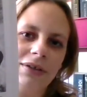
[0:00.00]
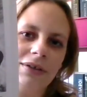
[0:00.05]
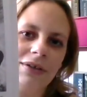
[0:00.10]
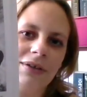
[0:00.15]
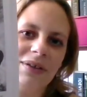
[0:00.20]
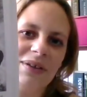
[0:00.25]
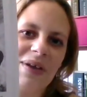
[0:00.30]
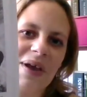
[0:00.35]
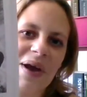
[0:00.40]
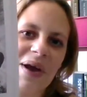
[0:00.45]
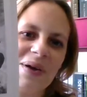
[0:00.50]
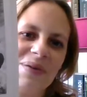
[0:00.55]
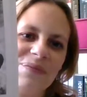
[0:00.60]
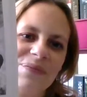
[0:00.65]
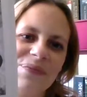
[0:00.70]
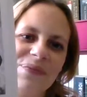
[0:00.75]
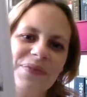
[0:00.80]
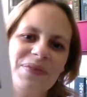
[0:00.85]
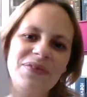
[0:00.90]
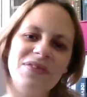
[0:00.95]
Yeah.
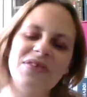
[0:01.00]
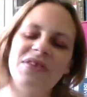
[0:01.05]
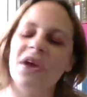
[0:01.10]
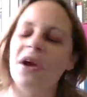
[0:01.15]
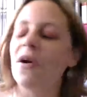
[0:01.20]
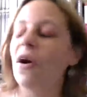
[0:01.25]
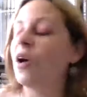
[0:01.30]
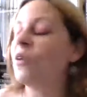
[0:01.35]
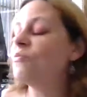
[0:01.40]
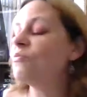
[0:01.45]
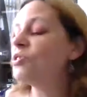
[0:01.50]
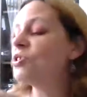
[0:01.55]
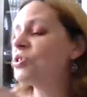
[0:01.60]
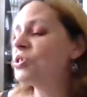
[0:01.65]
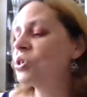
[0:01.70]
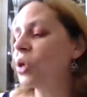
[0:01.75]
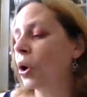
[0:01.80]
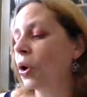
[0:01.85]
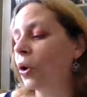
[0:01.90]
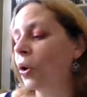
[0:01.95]
So I'm
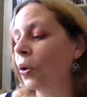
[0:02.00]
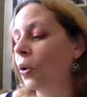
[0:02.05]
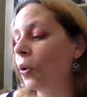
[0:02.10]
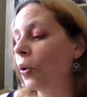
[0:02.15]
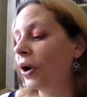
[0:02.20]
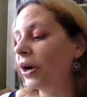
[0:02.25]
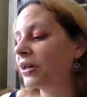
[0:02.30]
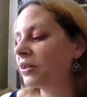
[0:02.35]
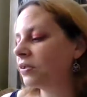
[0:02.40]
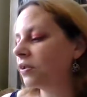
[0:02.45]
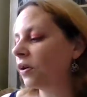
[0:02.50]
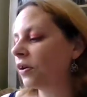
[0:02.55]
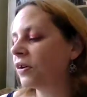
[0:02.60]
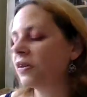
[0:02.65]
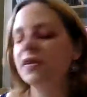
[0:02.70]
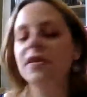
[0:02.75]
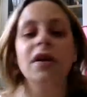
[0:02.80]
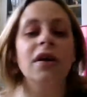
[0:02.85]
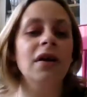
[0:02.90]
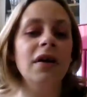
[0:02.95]
so
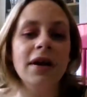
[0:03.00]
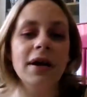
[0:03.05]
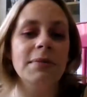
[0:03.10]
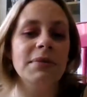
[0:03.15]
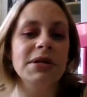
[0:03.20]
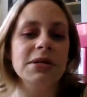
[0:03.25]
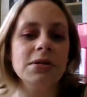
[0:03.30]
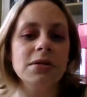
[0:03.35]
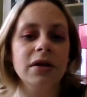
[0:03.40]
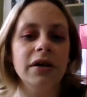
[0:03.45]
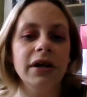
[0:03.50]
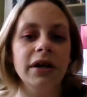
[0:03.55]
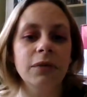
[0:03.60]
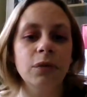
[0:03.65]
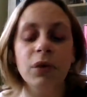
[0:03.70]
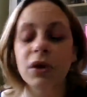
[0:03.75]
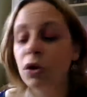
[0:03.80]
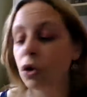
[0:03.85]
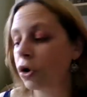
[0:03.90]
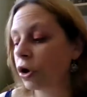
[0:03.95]
excited, and I am excited.
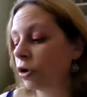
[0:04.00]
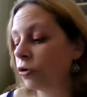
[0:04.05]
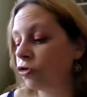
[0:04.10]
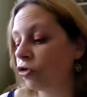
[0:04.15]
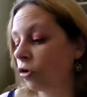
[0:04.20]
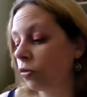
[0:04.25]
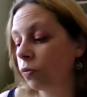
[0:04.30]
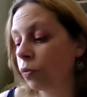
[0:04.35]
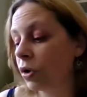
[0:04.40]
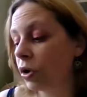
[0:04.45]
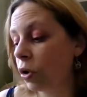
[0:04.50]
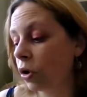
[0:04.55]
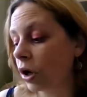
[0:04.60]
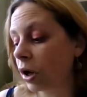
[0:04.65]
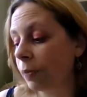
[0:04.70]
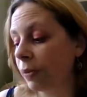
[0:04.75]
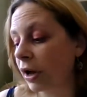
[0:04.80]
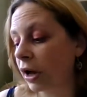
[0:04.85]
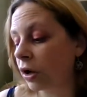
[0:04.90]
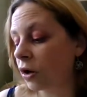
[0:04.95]
We're not going to
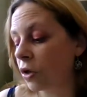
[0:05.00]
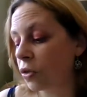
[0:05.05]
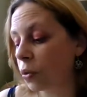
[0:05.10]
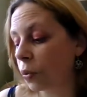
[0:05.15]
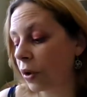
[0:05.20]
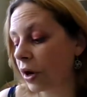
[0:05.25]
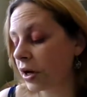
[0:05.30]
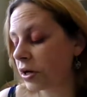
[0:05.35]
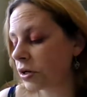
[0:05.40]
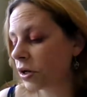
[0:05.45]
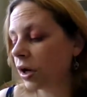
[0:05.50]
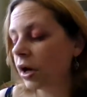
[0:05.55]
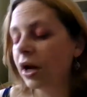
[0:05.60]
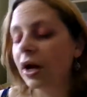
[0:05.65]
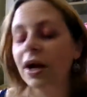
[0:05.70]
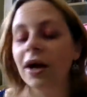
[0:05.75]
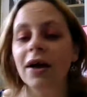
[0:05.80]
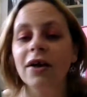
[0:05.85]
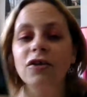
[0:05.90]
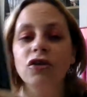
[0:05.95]
pick another word
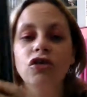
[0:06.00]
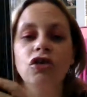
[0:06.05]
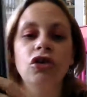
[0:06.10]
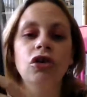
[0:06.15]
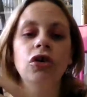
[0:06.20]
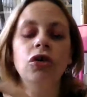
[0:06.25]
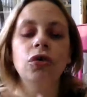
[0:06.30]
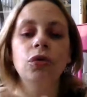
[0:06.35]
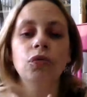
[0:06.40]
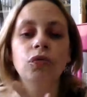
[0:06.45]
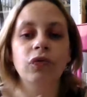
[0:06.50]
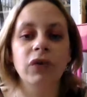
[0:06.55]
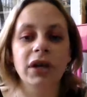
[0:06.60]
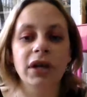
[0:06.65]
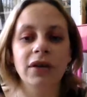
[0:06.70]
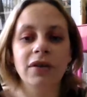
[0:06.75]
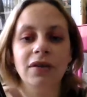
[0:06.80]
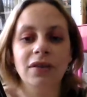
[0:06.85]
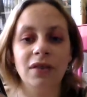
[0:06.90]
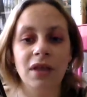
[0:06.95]
to
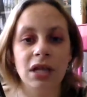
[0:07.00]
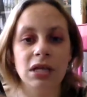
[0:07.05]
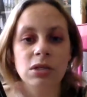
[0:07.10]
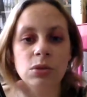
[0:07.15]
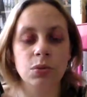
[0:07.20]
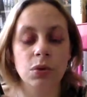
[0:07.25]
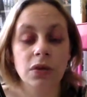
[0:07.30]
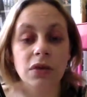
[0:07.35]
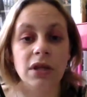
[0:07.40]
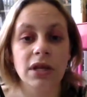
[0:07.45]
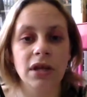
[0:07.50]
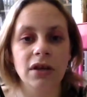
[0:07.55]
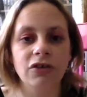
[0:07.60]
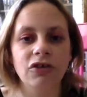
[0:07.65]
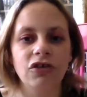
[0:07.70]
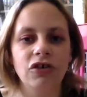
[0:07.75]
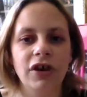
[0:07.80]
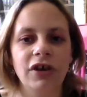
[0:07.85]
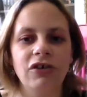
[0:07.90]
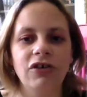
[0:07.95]
read this with the
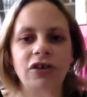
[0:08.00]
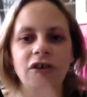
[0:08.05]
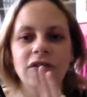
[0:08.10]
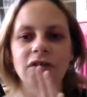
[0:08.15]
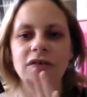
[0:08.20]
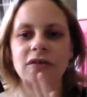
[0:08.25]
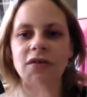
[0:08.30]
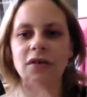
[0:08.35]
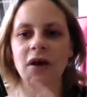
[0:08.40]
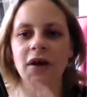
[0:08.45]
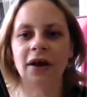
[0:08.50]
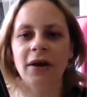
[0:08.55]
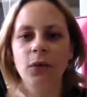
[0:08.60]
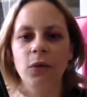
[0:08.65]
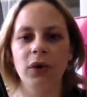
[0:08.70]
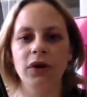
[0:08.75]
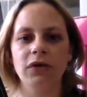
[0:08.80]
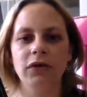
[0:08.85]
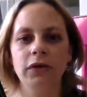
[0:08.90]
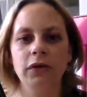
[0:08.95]
illustrations. I am way
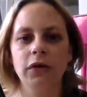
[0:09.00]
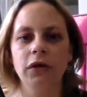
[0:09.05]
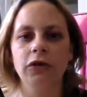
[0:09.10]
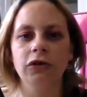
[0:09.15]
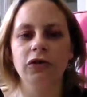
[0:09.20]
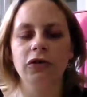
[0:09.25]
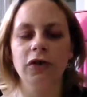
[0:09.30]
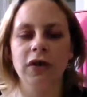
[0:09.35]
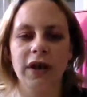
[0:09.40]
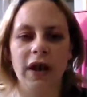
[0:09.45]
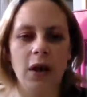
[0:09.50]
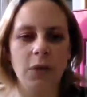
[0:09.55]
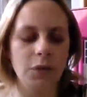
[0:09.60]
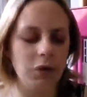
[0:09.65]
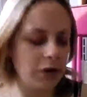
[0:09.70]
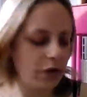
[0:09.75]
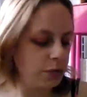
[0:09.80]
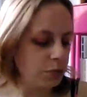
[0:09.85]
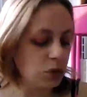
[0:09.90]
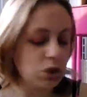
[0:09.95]
too close to the camera.
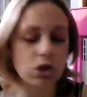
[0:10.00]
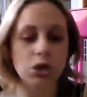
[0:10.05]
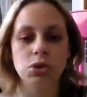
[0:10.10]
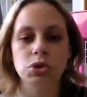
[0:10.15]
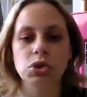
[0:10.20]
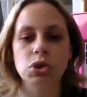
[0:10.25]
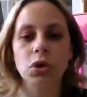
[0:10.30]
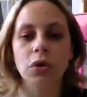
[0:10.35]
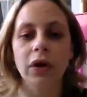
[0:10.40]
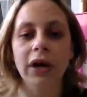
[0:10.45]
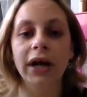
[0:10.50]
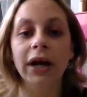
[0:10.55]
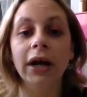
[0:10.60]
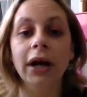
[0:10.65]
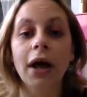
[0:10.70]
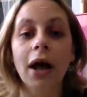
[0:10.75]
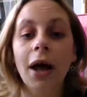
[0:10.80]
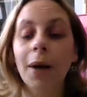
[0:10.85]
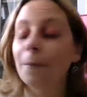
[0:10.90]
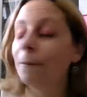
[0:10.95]
I'm so sorry.
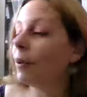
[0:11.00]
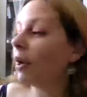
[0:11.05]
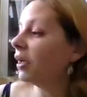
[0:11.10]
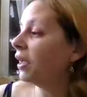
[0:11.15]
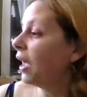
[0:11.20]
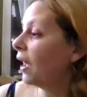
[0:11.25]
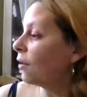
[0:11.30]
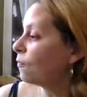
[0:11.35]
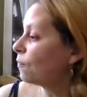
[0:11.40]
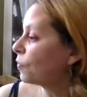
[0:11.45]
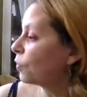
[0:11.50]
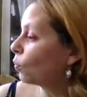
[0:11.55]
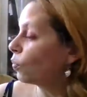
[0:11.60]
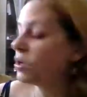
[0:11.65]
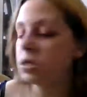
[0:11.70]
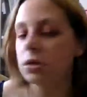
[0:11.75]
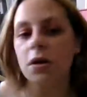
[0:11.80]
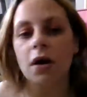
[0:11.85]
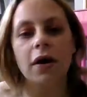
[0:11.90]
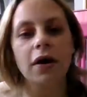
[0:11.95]
But yeah, we
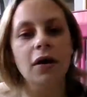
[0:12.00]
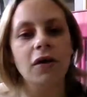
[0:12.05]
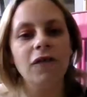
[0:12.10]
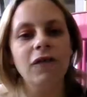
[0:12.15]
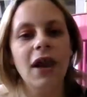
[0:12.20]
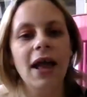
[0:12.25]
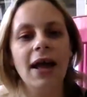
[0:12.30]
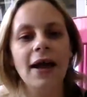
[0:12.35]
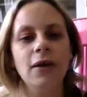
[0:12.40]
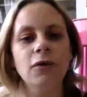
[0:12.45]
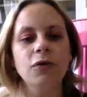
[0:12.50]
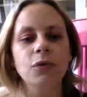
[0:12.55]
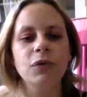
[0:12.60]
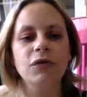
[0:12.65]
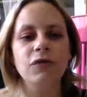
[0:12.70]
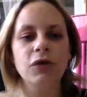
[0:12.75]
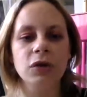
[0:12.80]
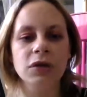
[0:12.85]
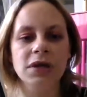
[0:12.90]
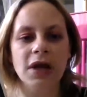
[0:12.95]
started off loud and we've
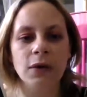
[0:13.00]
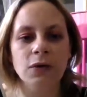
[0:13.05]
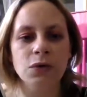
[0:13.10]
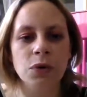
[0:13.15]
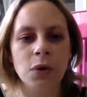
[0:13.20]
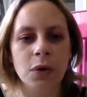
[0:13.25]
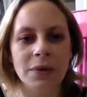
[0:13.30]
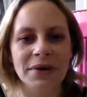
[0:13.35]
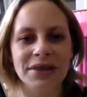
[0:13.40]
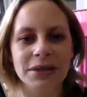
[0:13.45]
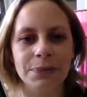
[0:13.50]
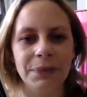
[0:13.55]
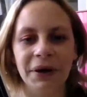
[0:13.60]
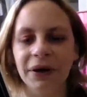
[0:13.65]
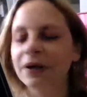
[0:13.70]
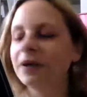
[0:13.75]
gone down to a whisper.